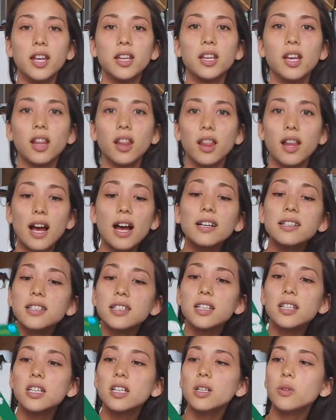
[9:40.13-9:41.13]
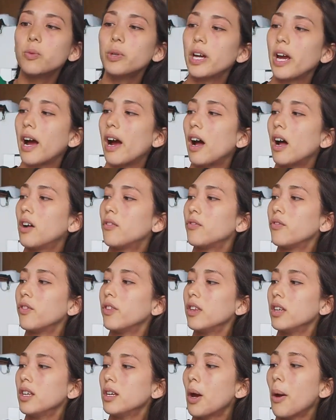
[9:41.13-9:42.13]
And lastly, we have
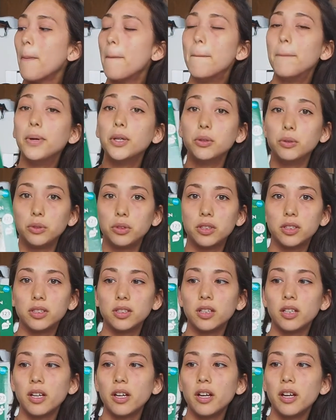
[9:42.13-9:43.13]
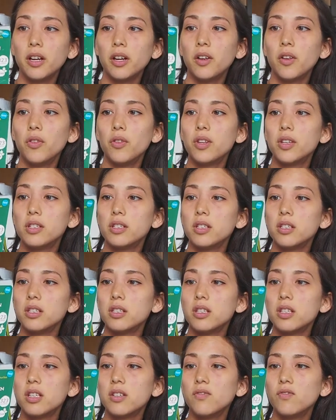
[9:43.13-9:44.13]
the Boots. This
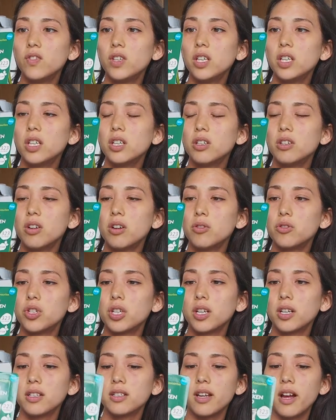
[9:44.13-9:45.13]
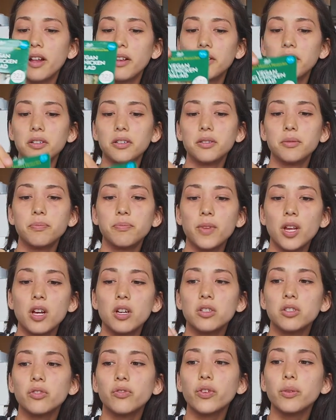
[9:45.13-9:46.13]
is the vegan no chicken salad.
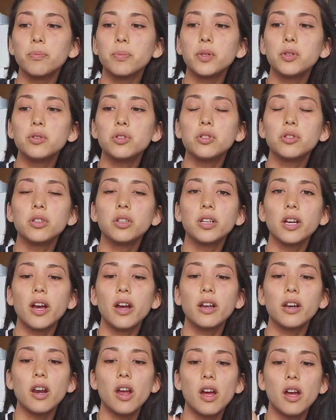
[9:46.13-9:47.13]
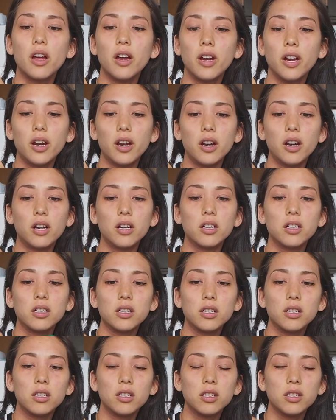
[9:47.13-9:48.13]
So for Boots, you could get a...
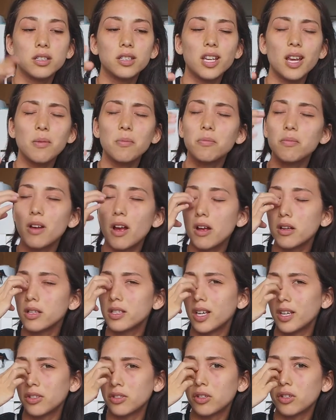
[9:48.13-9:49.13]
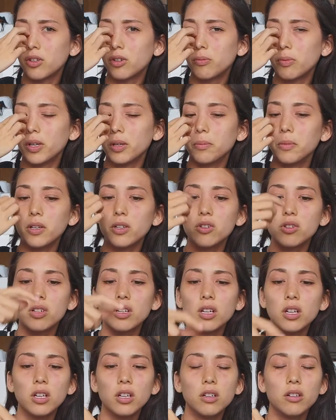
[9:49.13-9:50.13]
same as Tesco, pretty much.
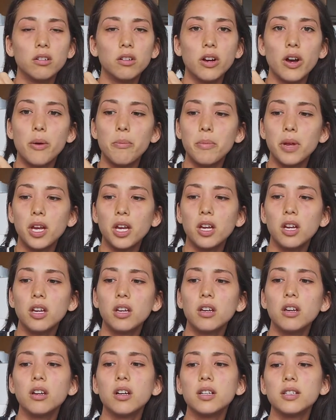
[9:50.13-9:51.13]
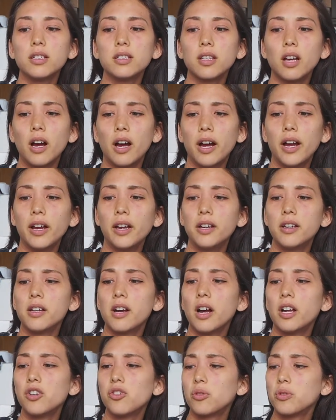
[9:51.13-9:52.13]
A main, a side.
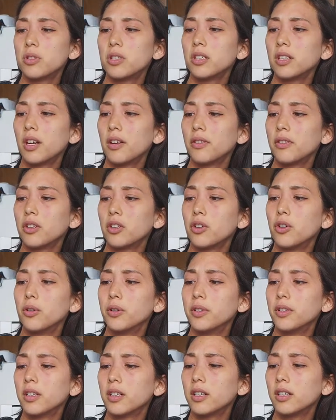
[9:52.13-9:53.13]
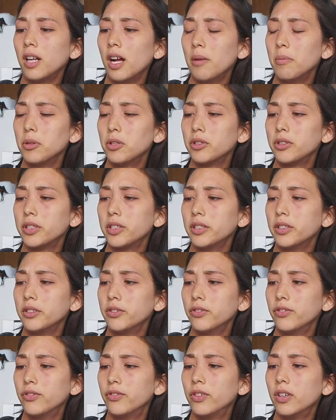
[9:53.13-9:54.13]
I chose to get the Coconut
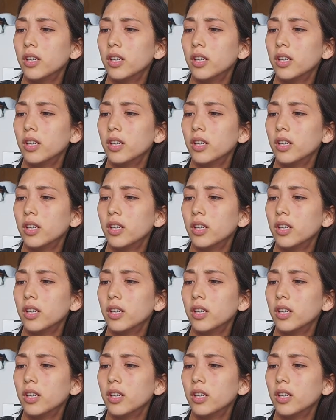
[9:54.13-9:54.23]
Collaborative